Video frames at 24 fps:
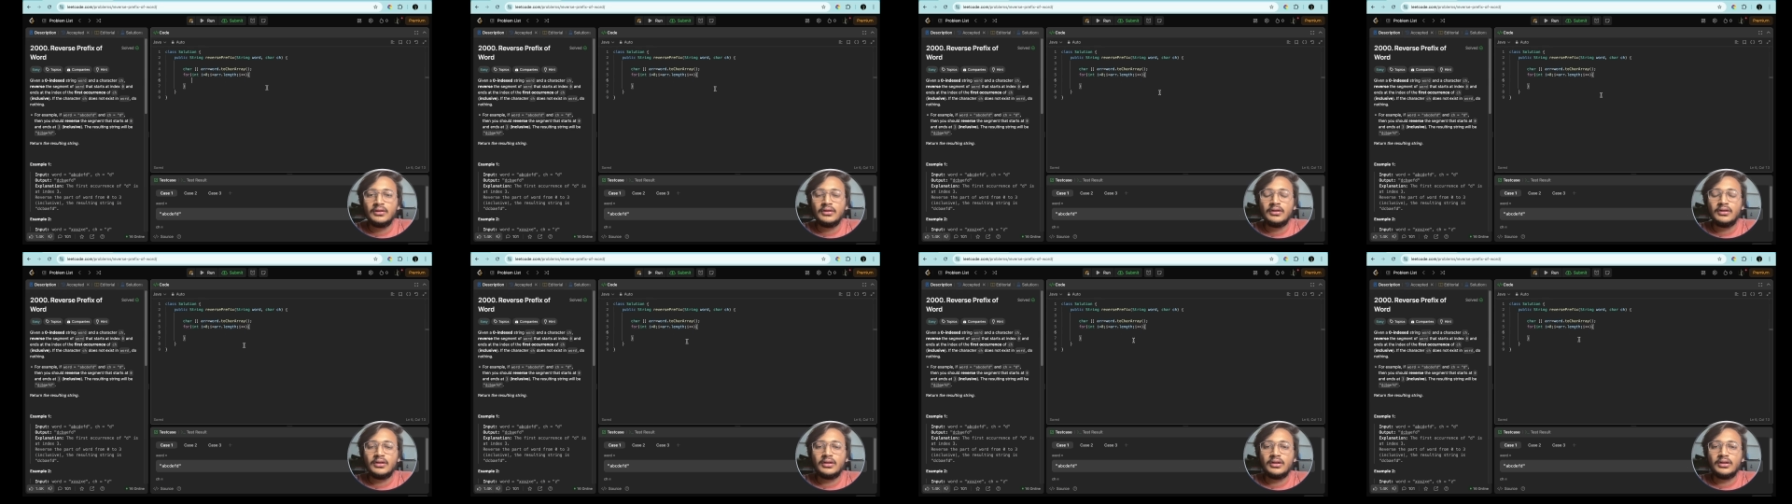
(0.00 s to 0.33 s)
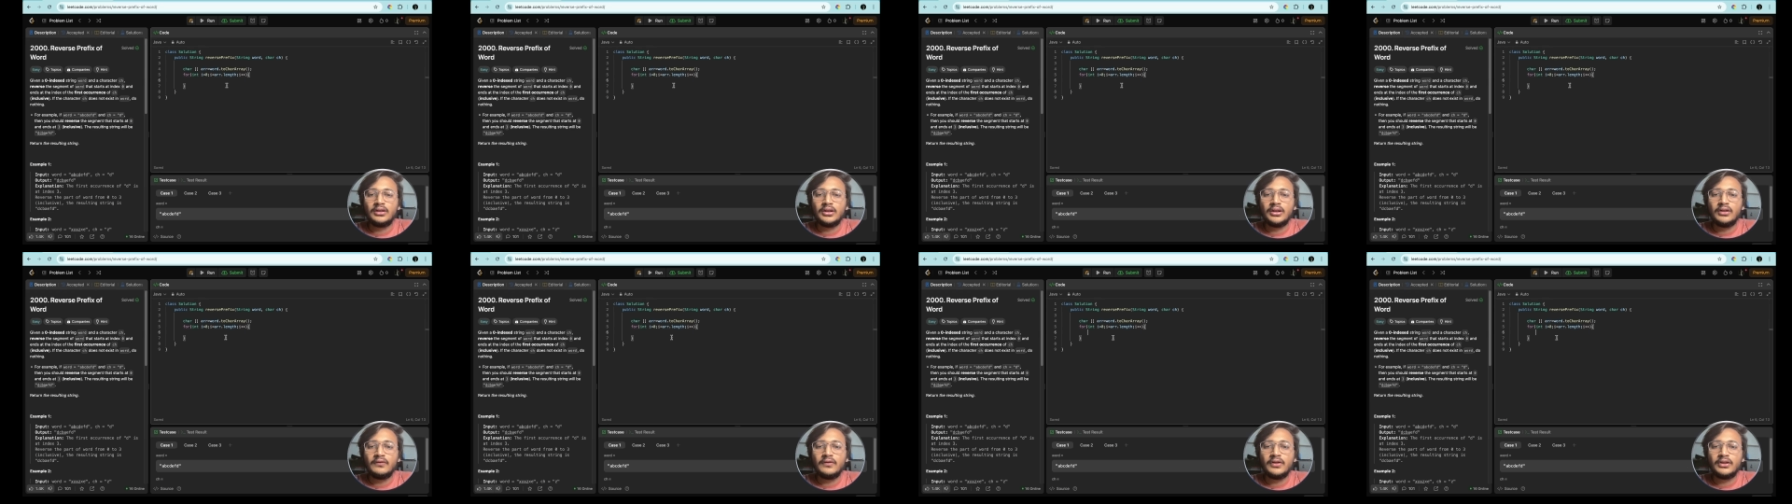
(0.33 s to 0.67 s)

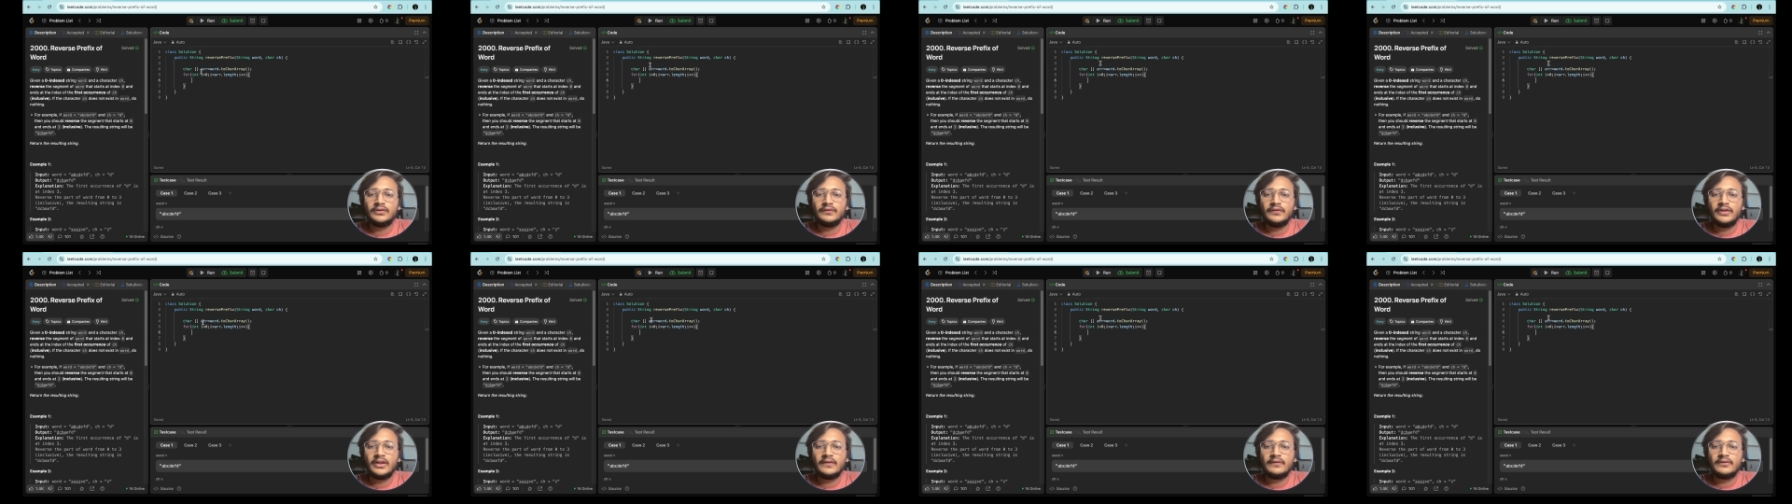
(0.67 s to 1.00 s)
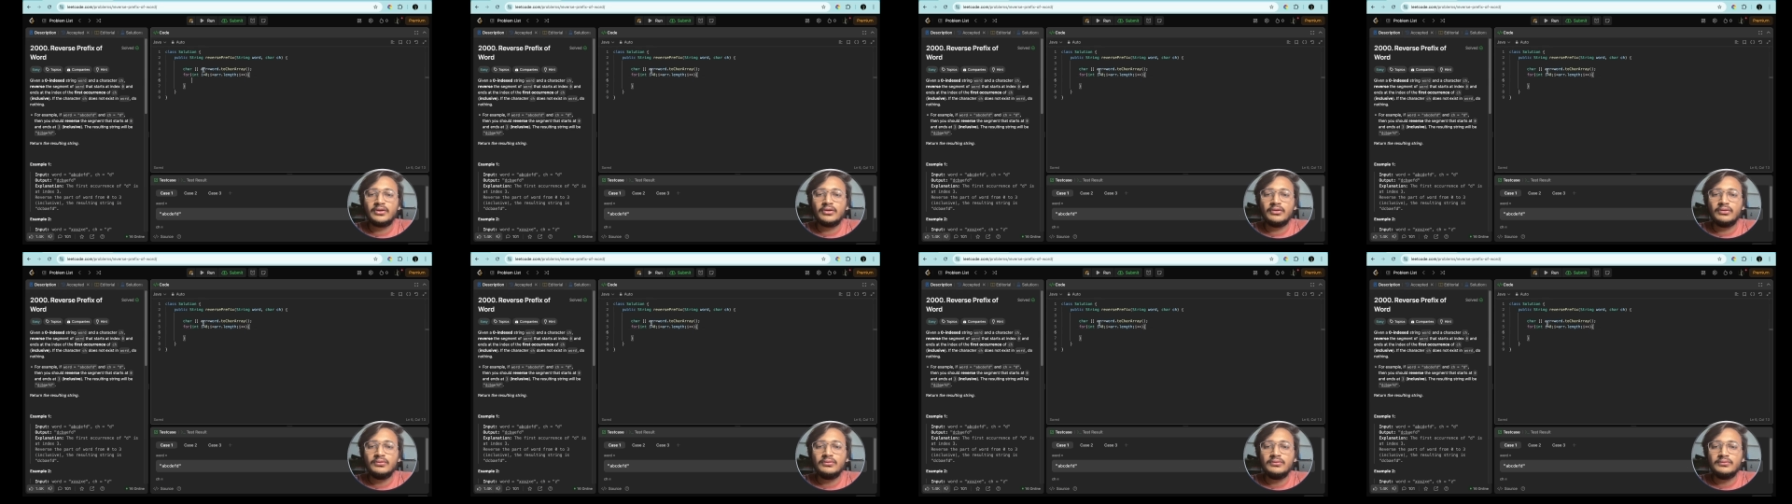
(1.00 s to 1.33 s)
Now what we have
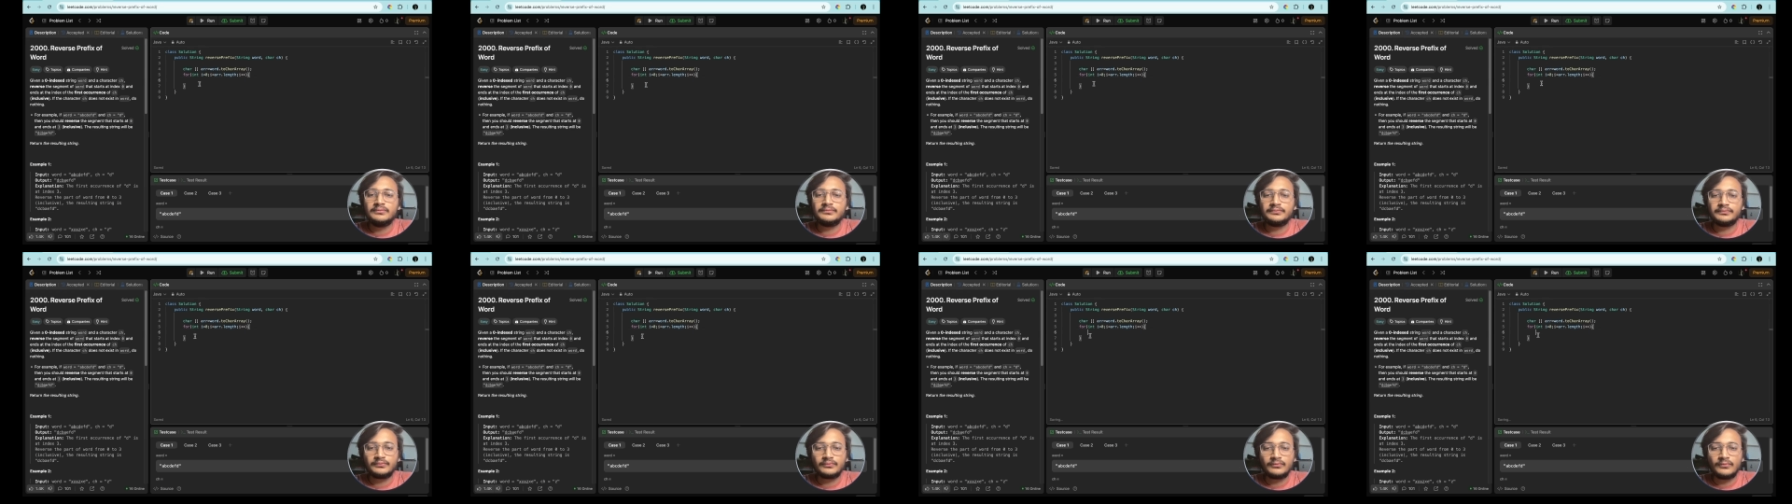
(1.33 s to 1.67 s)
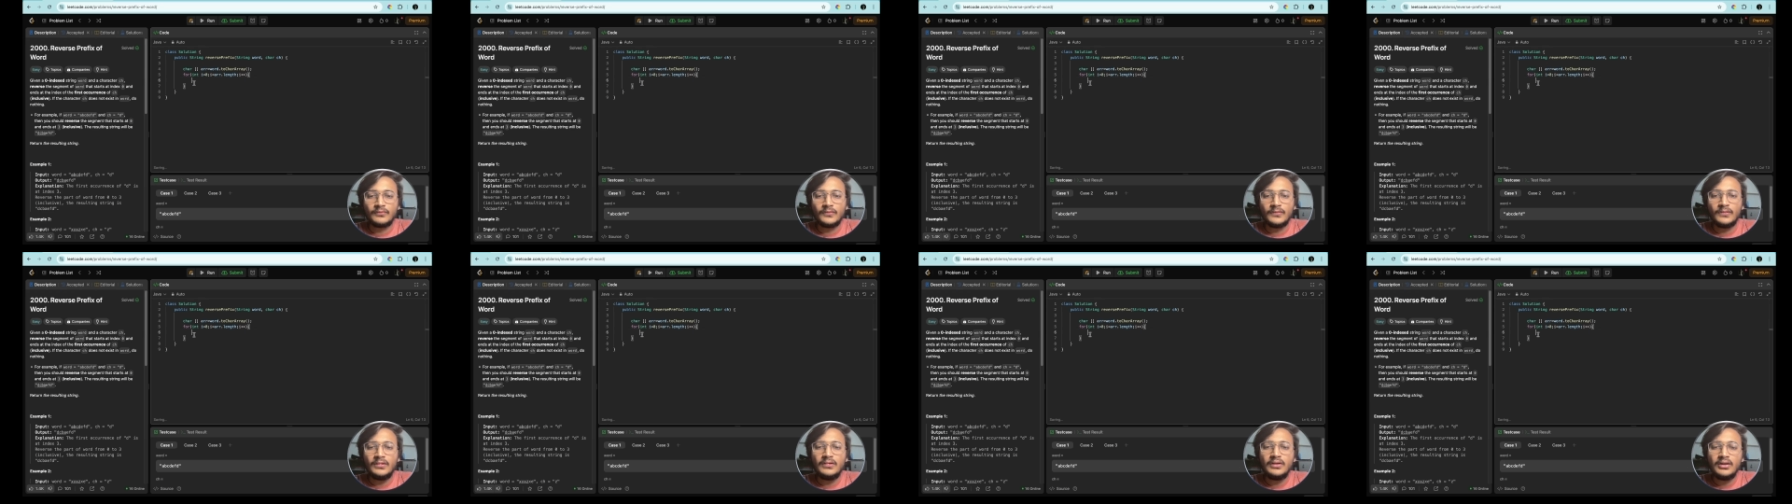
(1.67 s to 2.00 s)
to do,
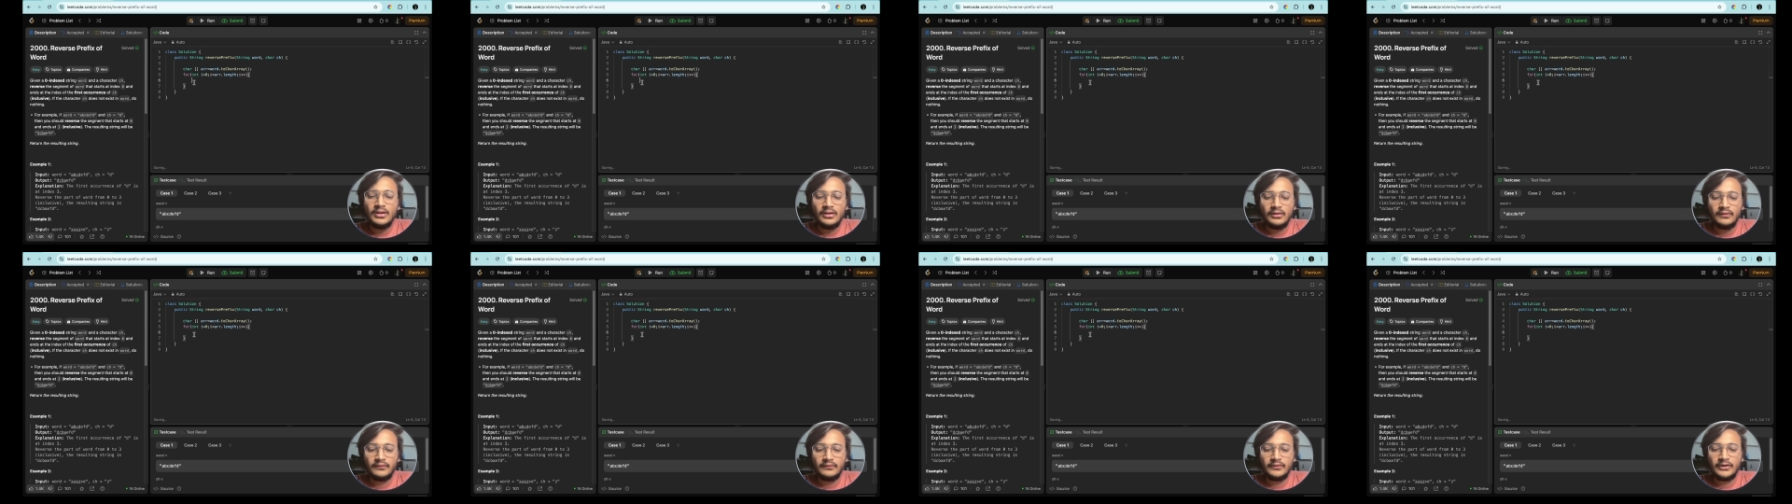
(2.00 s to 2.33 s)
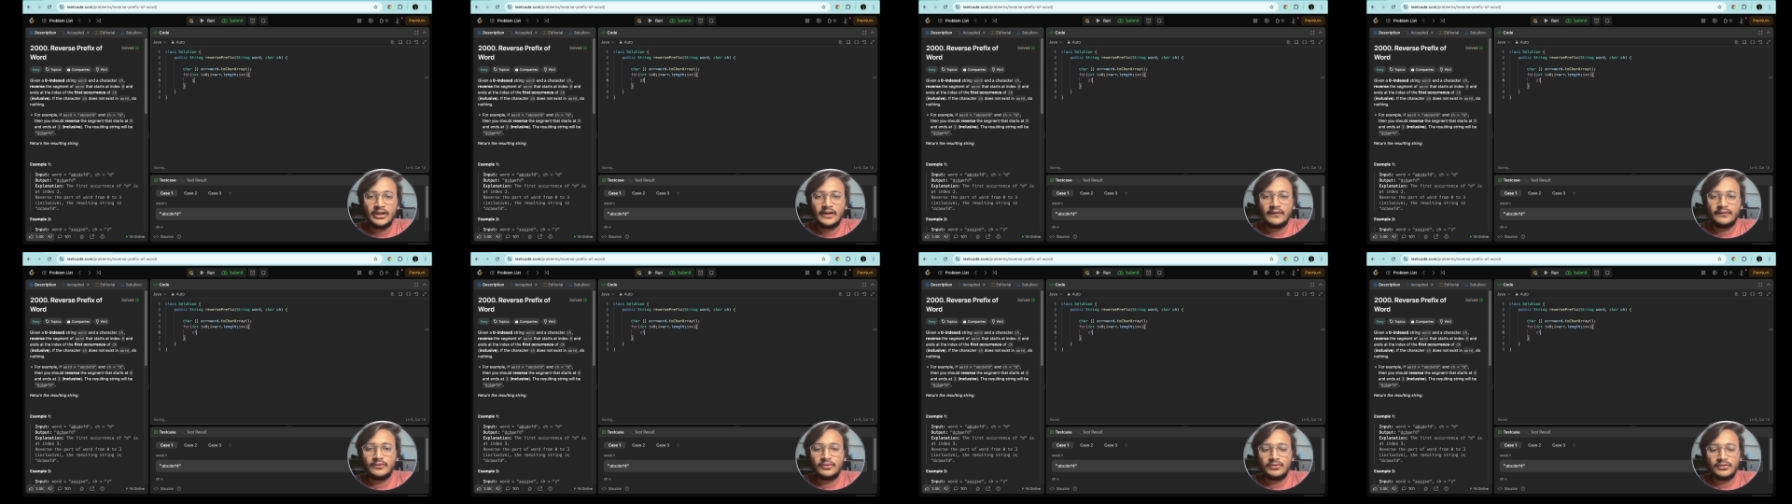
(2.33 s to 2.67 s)
we
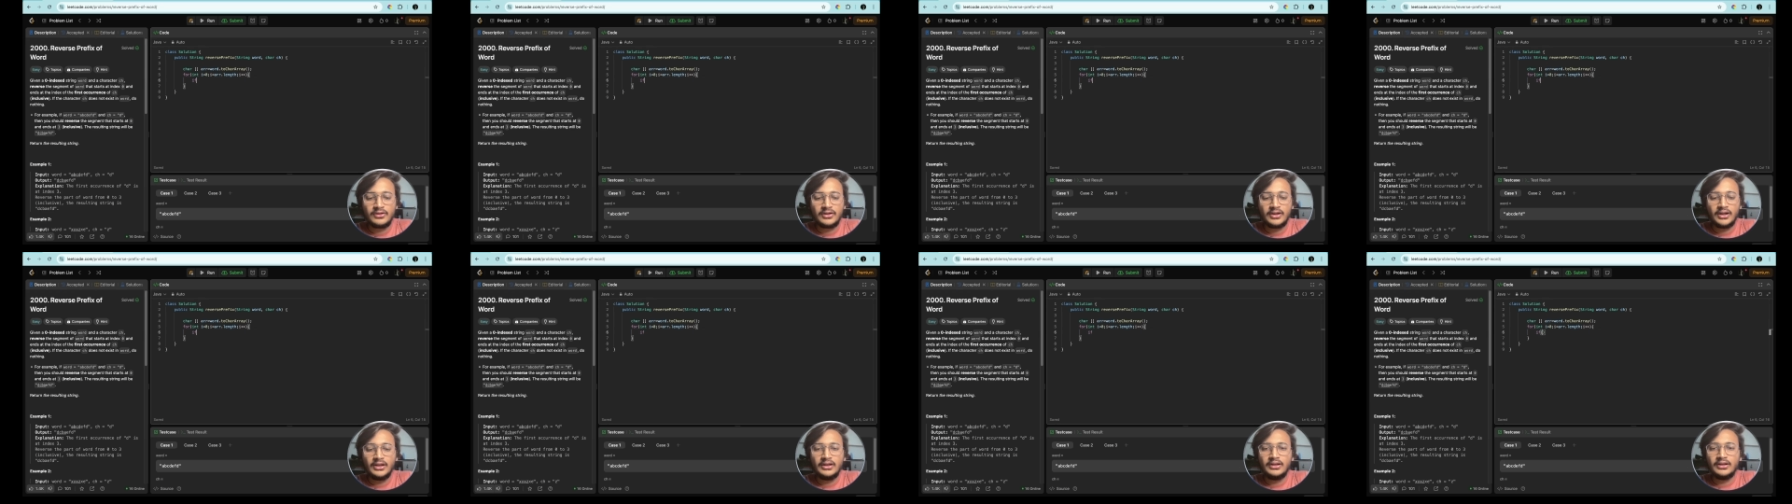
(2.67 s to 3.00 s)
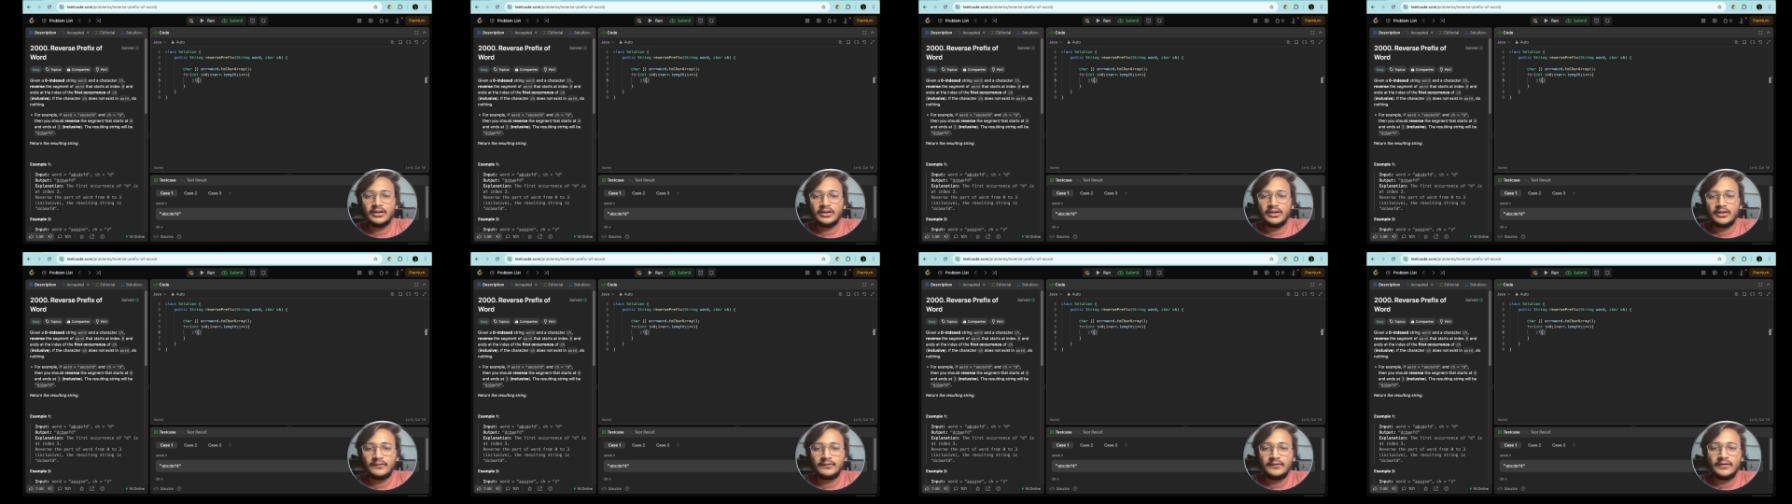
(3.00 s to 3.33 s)
have to check
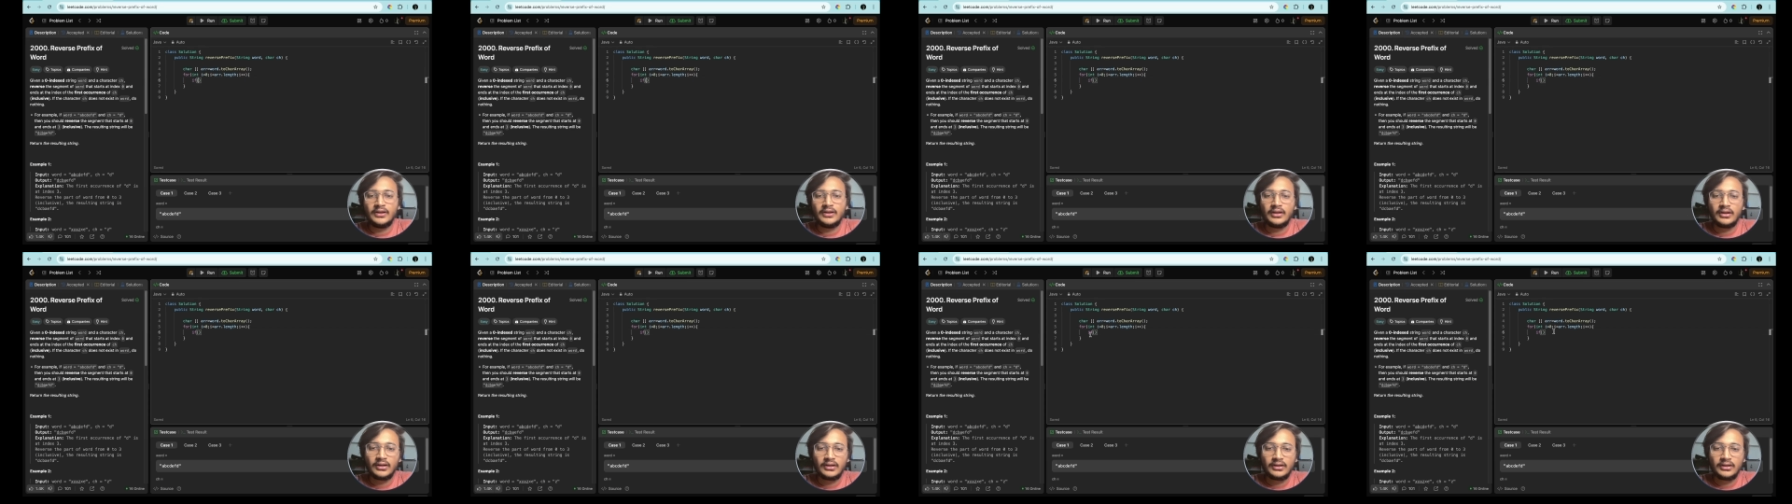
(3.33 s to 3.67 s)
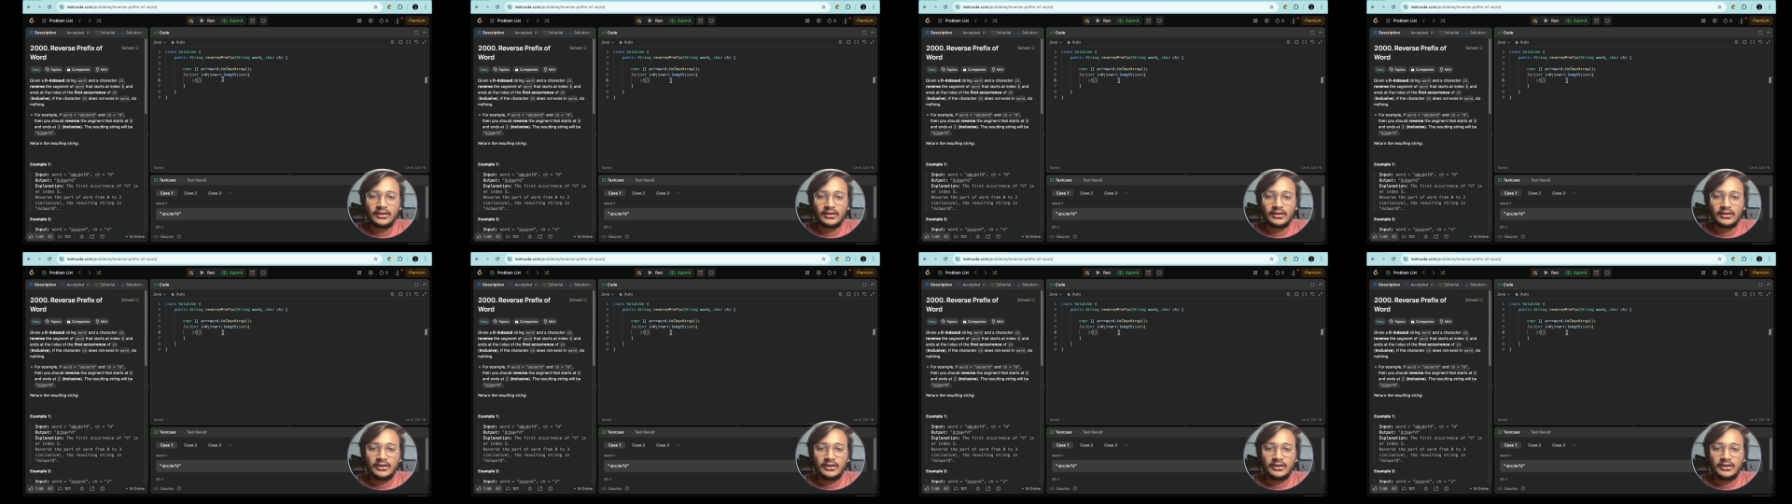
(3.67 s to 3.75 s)
if the